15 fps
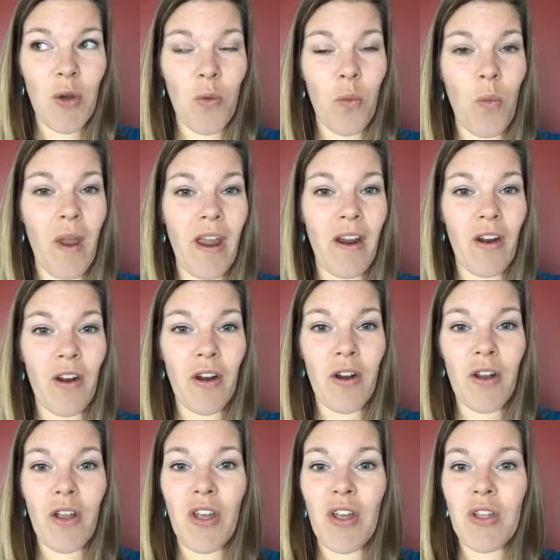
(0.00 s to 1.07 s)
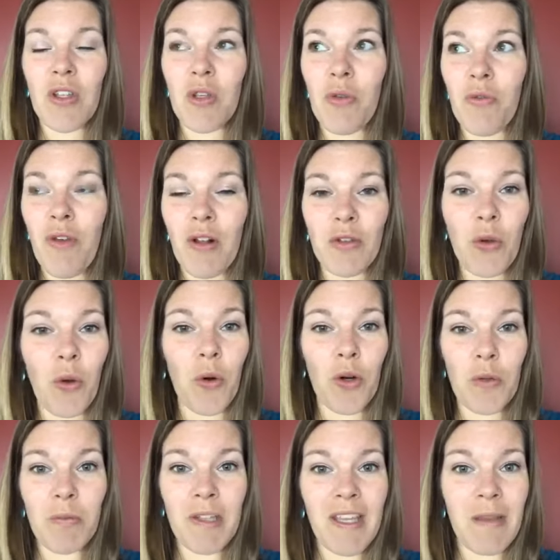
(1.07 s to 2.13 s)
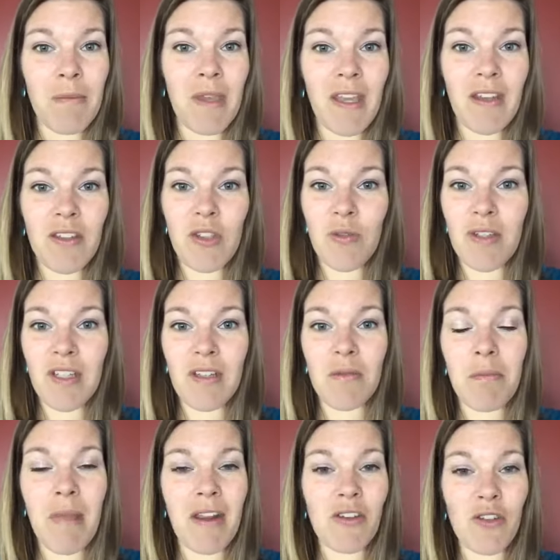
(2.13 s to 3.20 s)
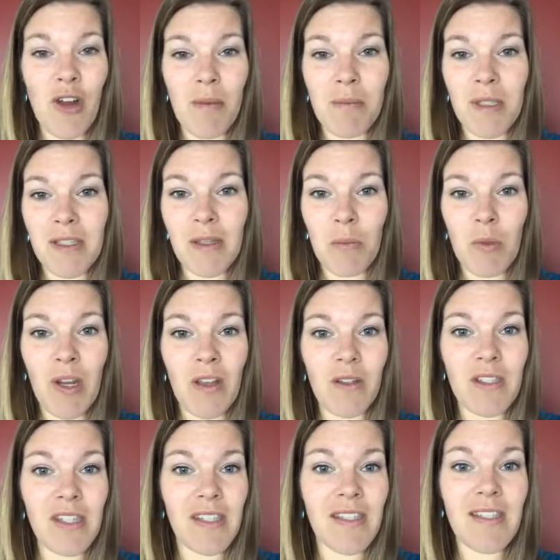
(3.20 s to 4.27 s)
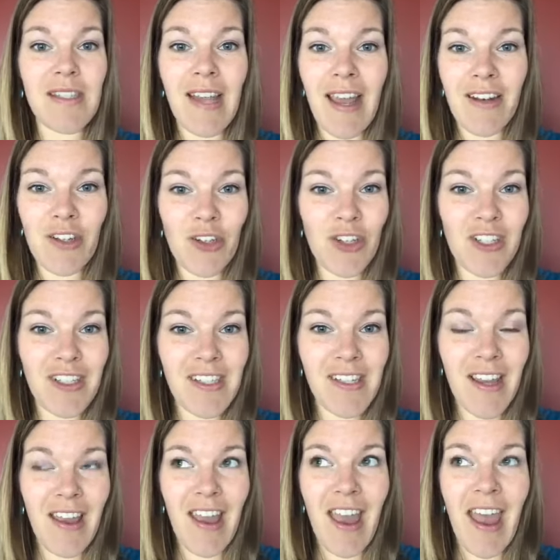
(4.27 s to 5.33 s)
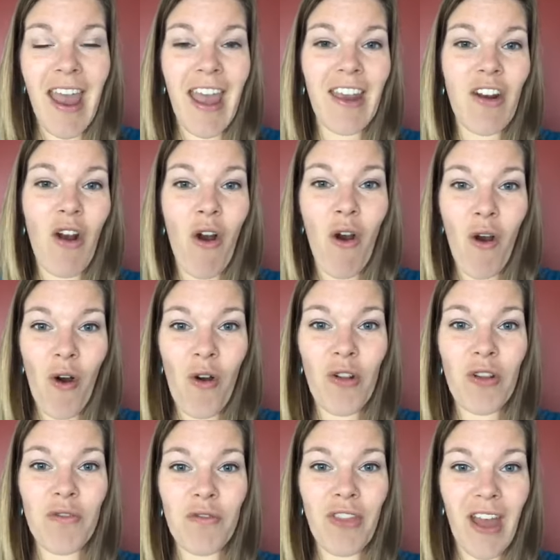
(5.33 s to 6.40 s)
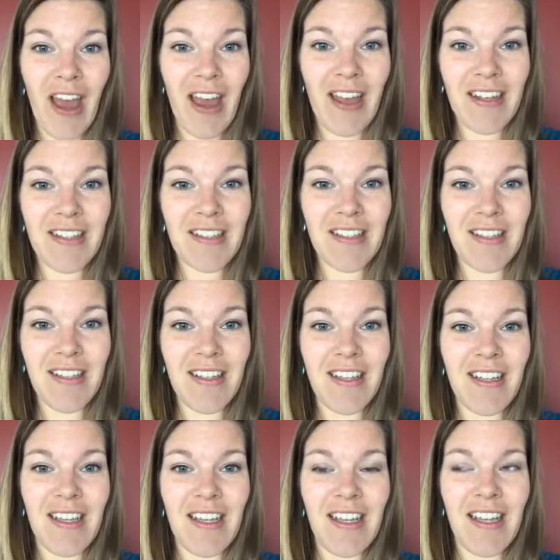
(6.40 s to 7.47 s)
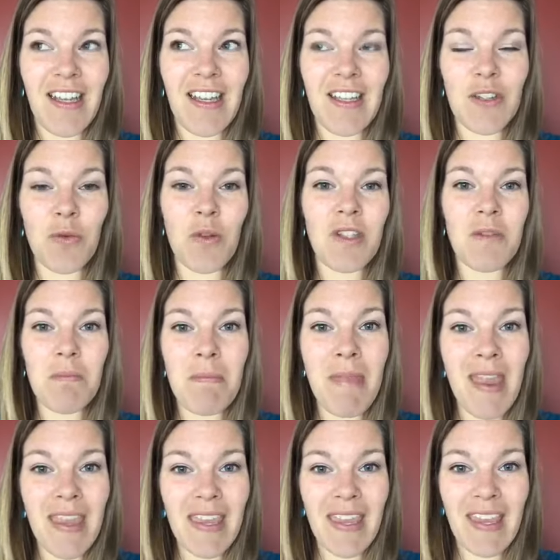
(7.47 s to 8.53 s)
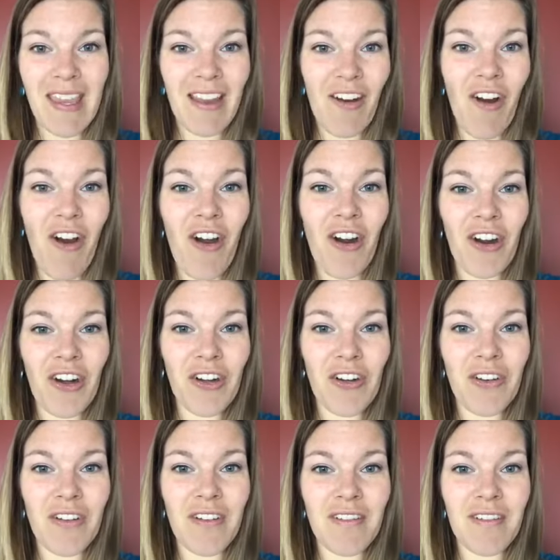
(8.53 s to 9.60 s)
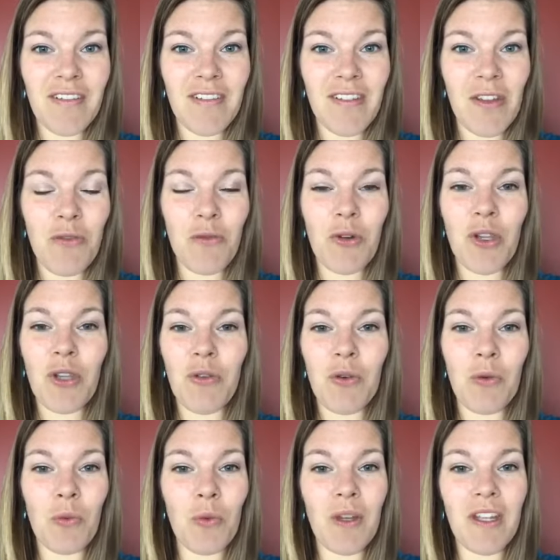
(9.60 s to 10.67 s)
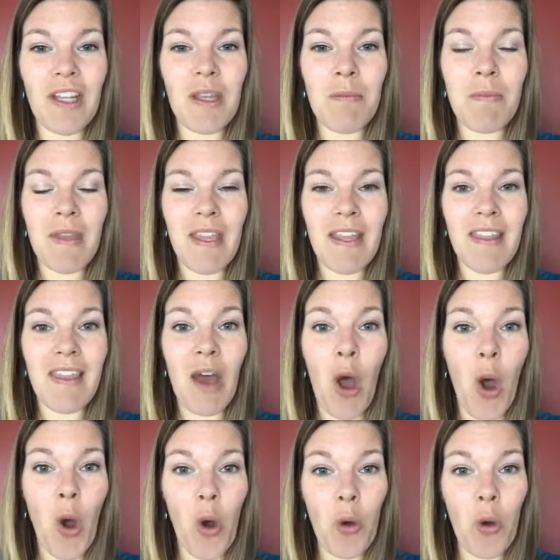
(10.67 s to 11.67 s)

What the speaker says: where you felt horribly because you didn't measure up to someone else's standards. And all of that is what's making it hard for you to really be the